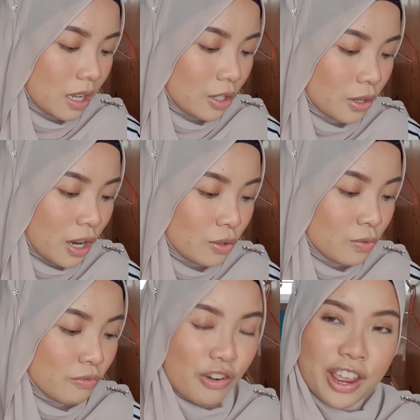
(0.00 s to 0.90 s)
Should I do
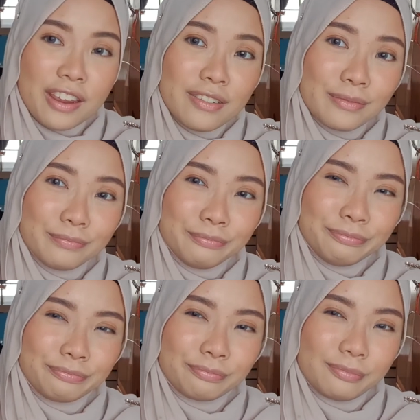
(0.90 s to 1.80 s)
red?
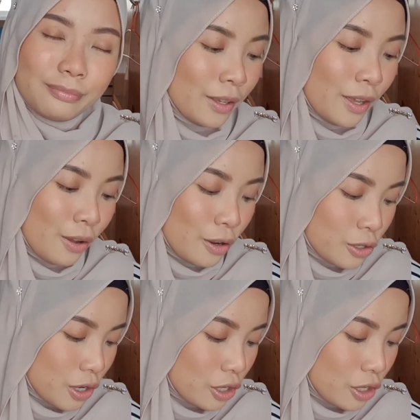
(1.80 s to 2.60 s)
Or should I